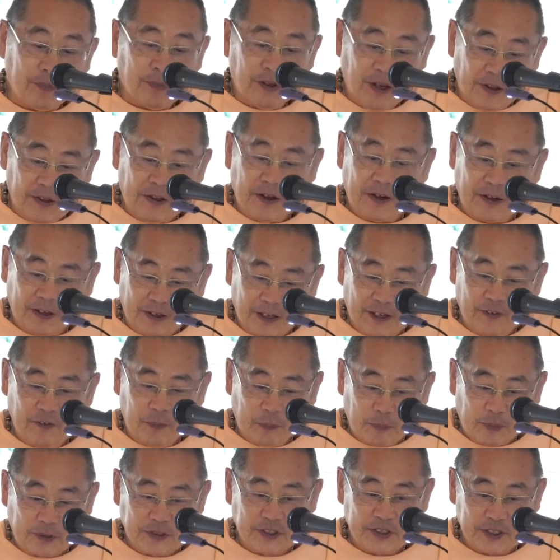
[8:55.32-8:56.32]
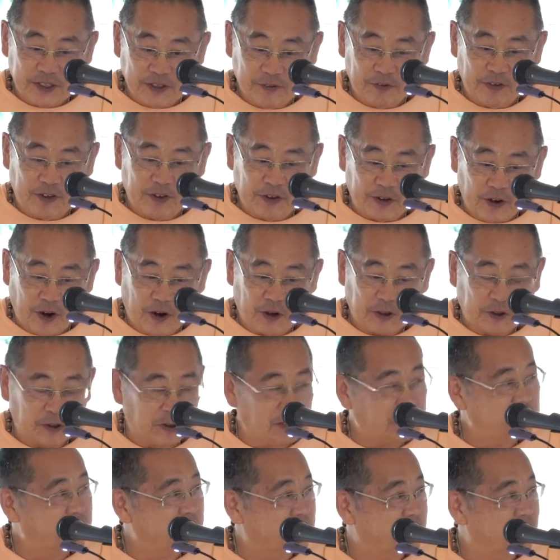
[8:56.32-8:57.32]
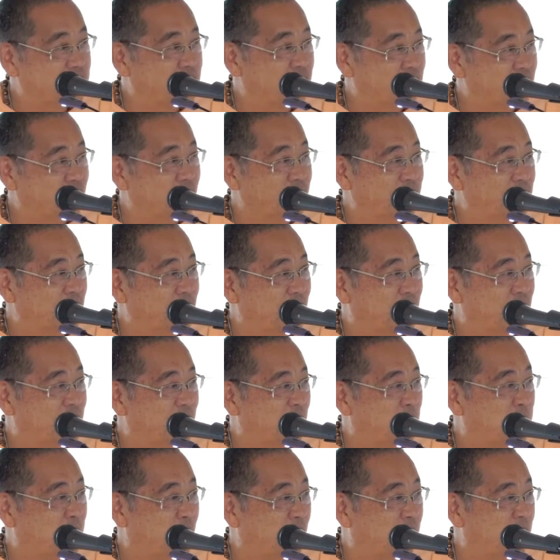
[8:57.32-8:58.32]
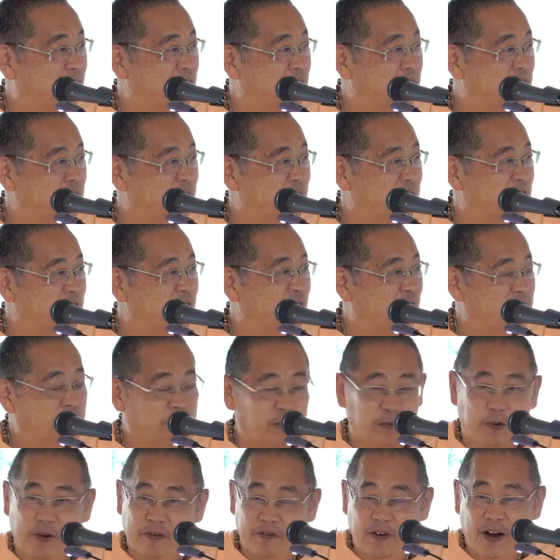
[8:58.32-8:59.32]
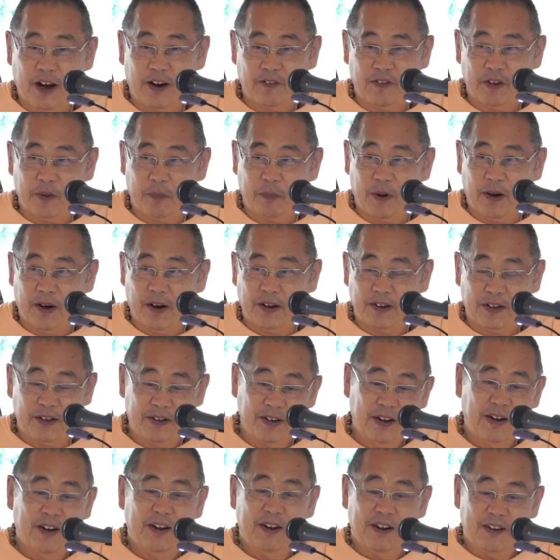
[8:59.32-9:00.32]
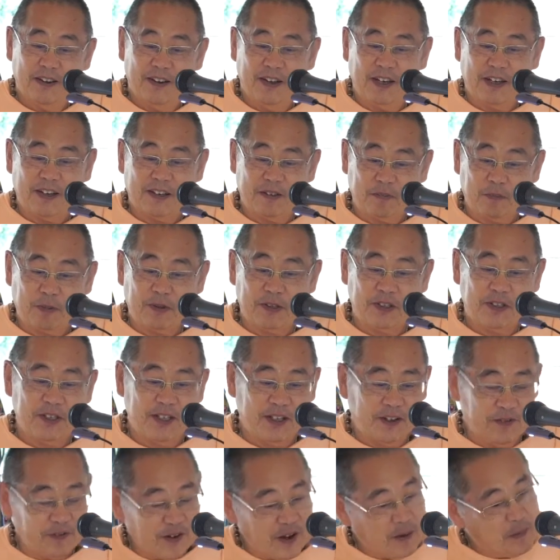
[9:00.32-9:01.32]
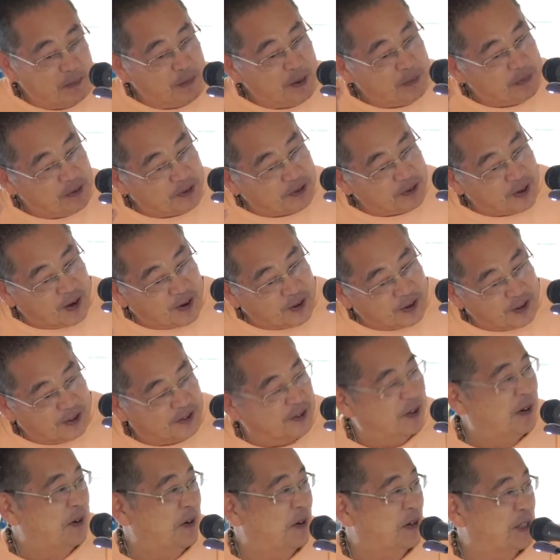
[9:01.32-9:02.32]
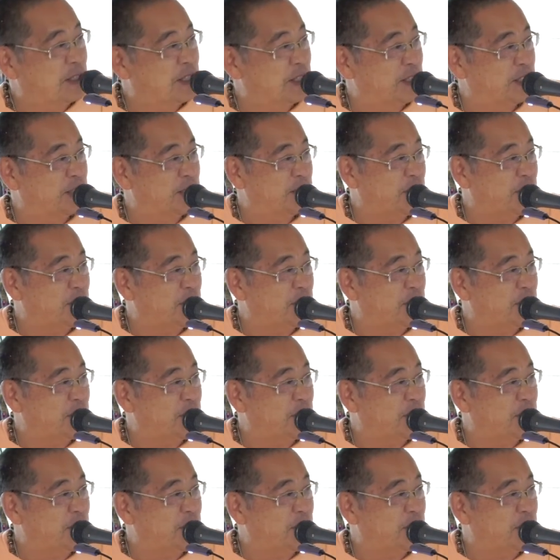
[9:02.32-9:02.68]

and they can even perceive the doctors looking at their body and trying to revive the body. They can perceive people talking, the nurses